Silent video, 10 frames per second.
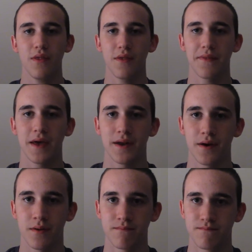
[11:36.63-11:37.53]
that,
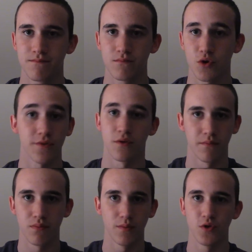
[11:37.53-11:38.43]
or they're
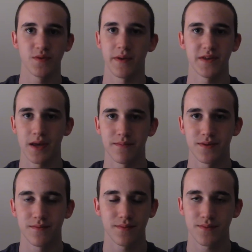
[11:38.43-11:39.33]
produced by the same
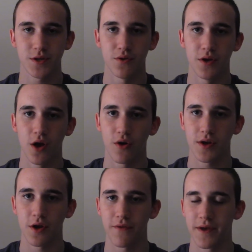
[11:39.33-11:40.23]
studio,
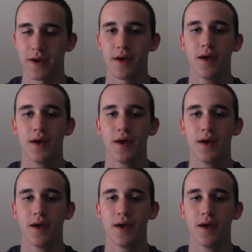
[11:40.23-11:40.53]
you know, the